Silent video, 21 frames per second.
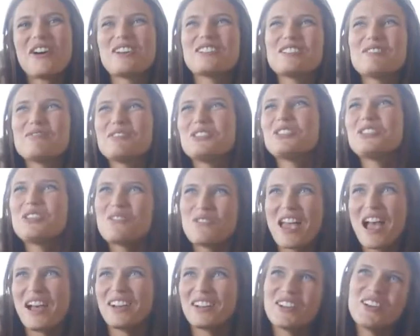on the Monte
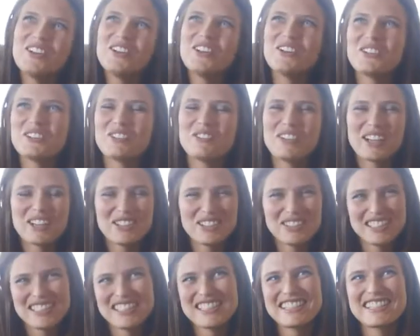Bianco with
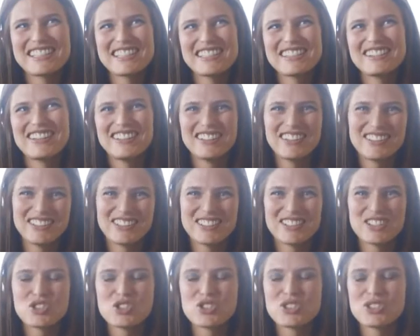Mario Testino, I don't know,
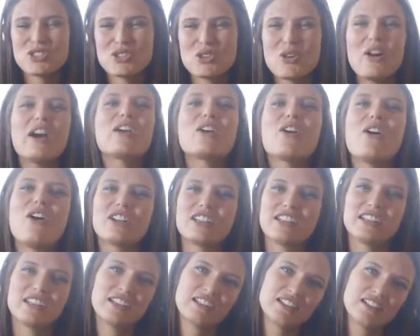it's just so
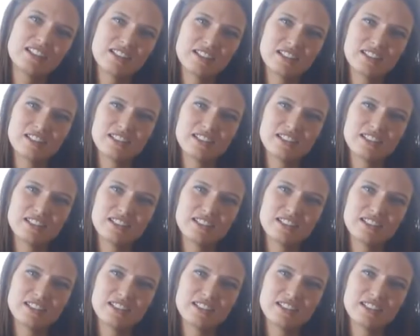iconic.